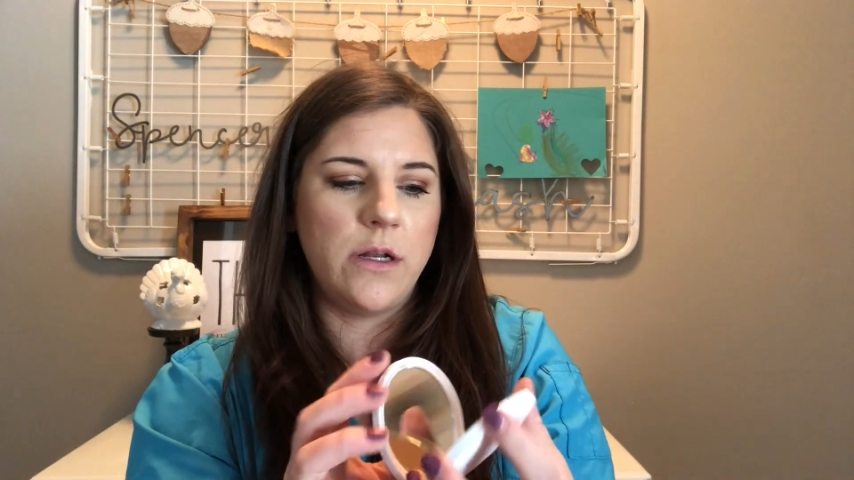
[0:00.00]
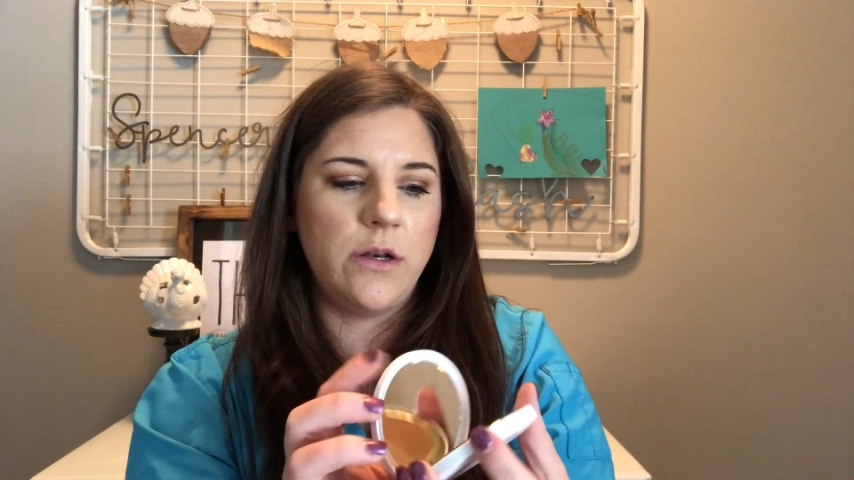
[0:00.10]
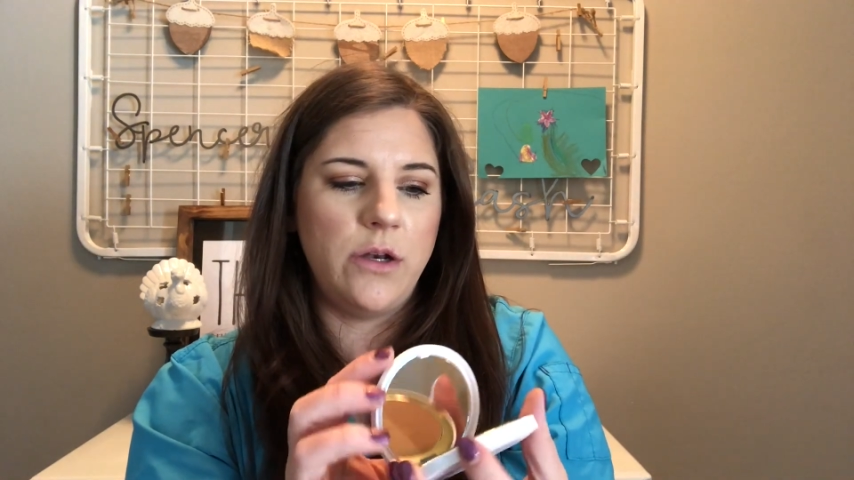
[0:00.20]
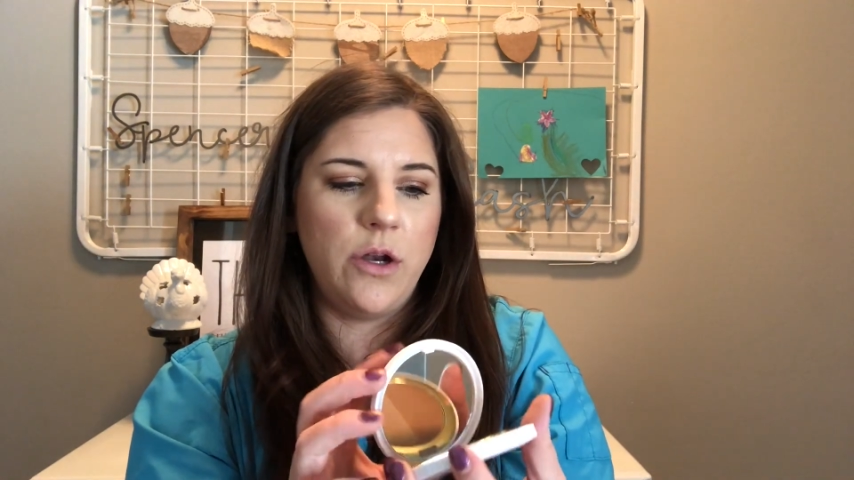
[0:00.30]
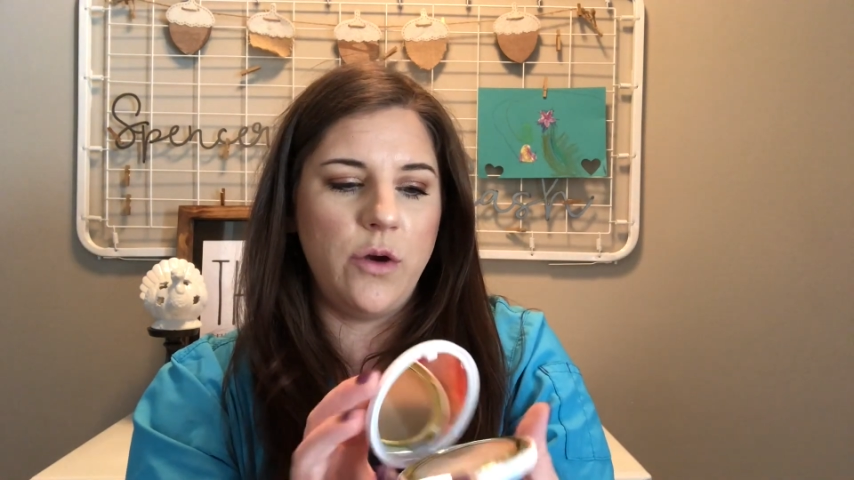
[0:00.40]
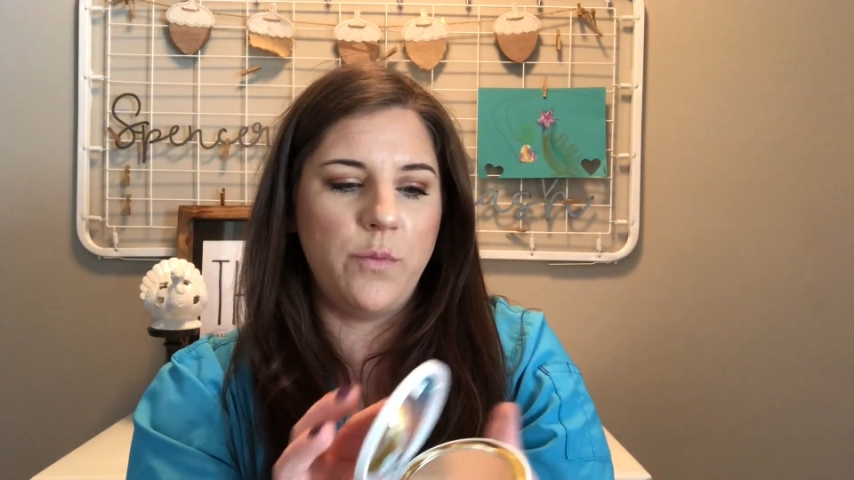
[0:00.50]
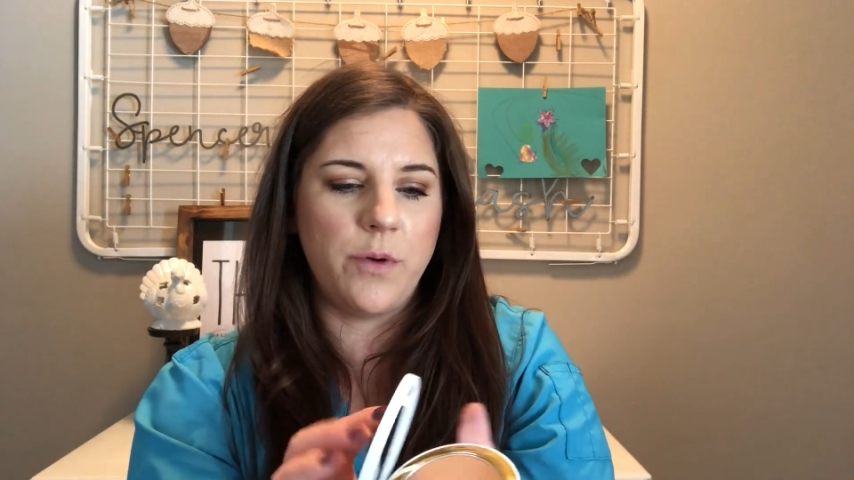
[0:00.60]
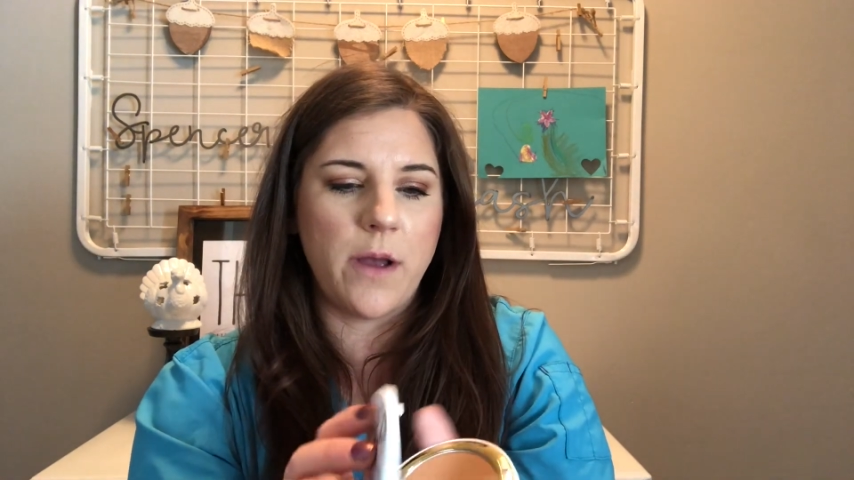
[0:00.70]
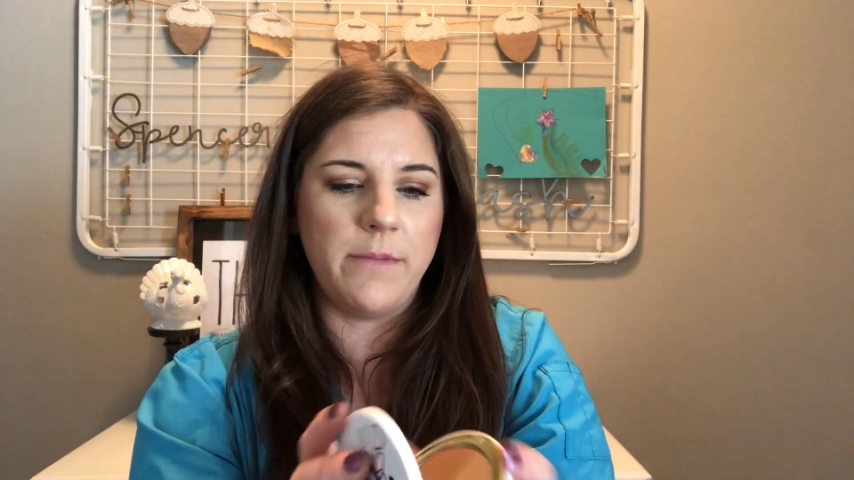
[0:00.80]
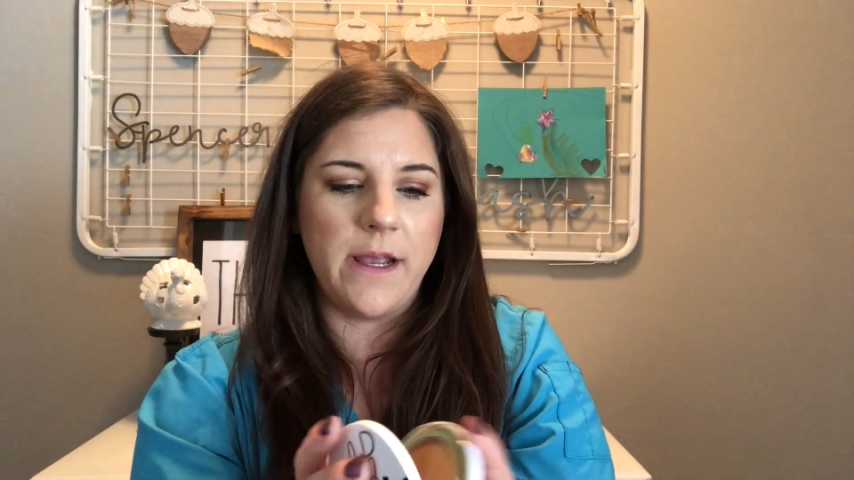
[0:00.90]
no
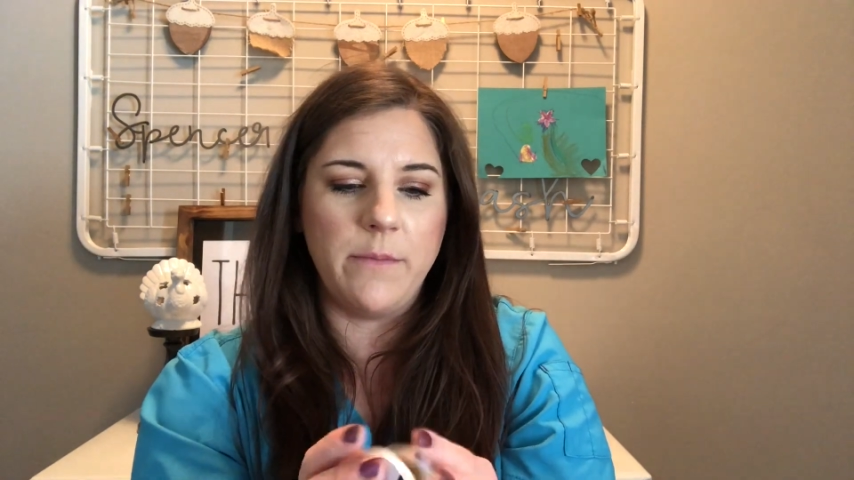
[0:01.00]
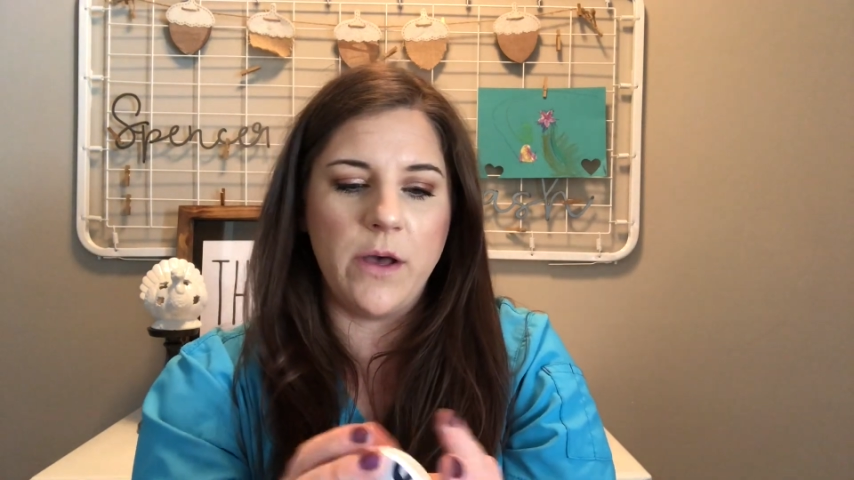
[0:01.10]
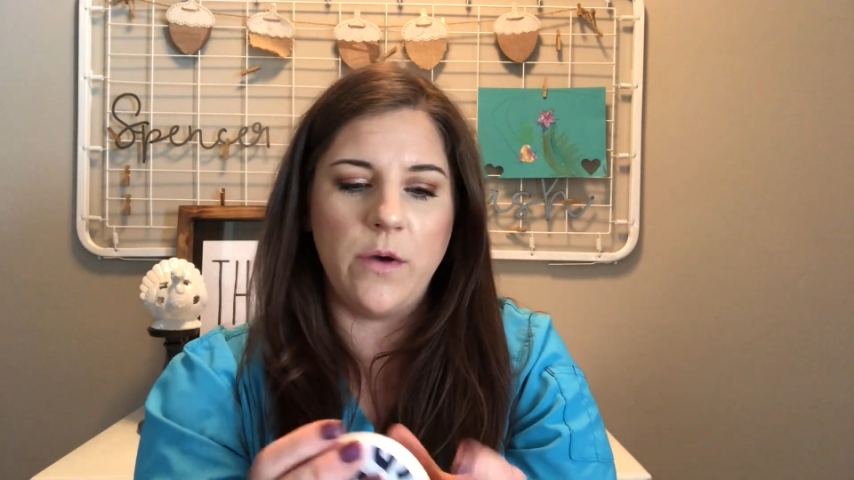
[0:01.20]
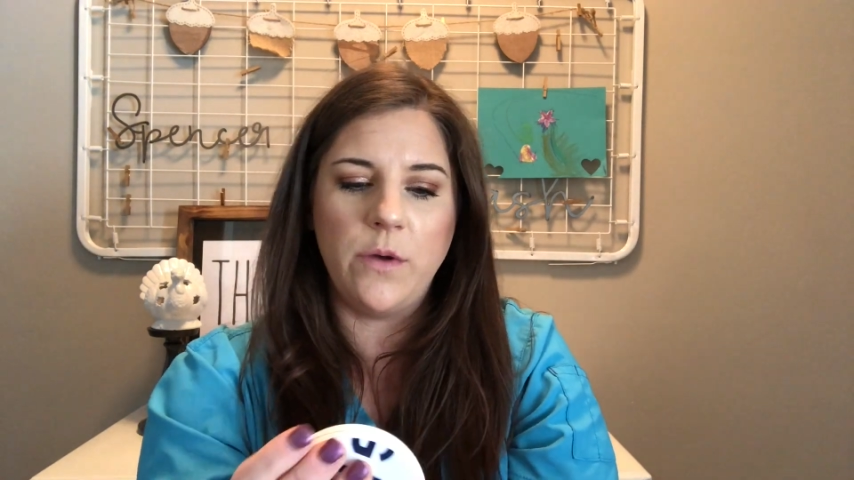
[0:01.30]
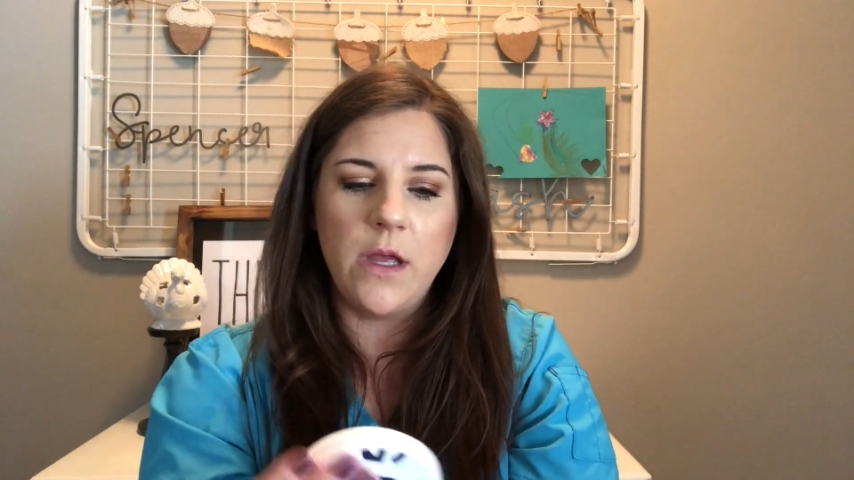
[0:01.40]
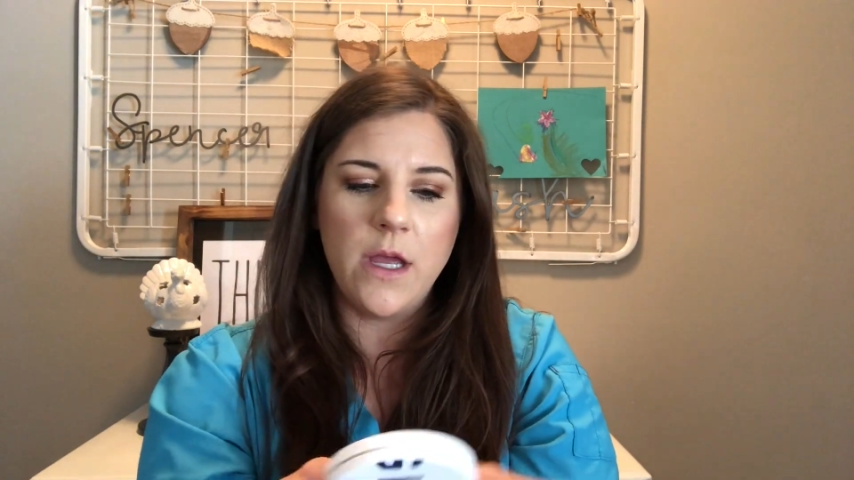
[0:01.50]
problemo.